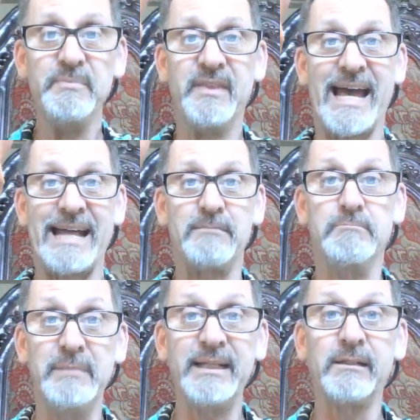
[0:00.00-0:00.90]
that
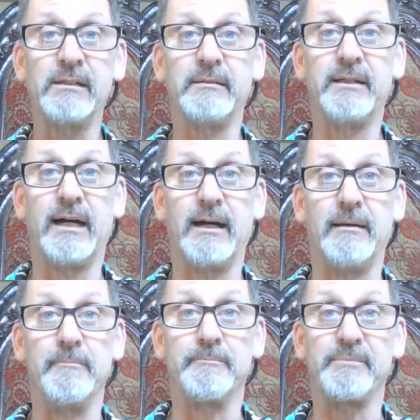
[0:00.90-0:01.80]
middle.
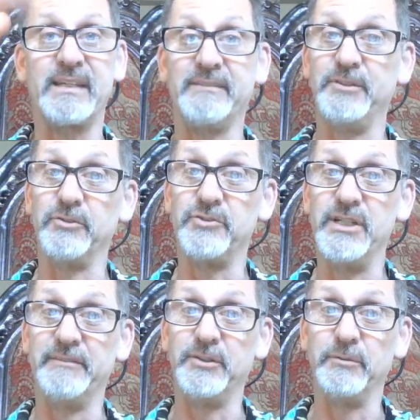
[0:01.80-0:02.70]
If
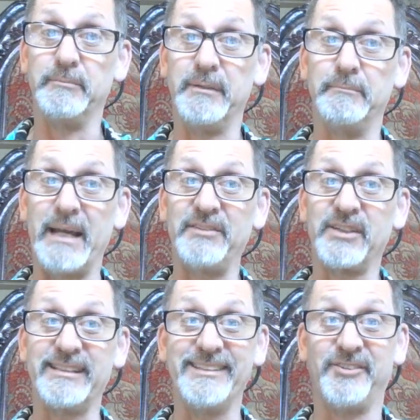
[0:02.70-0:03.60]
you
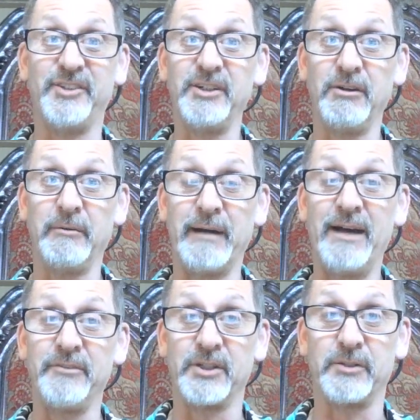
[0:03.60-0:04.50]
basically zero
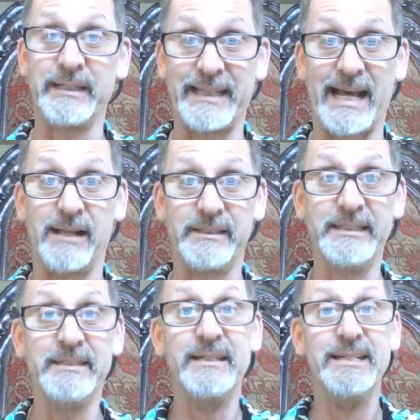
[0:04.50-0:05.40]
out the
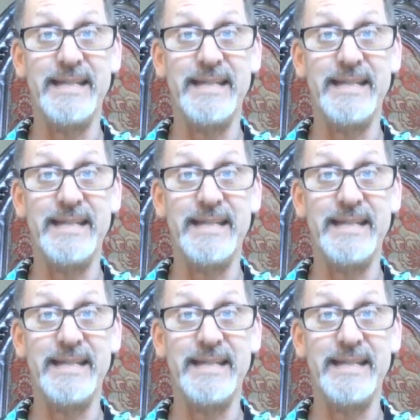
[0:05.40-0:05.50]
criticality,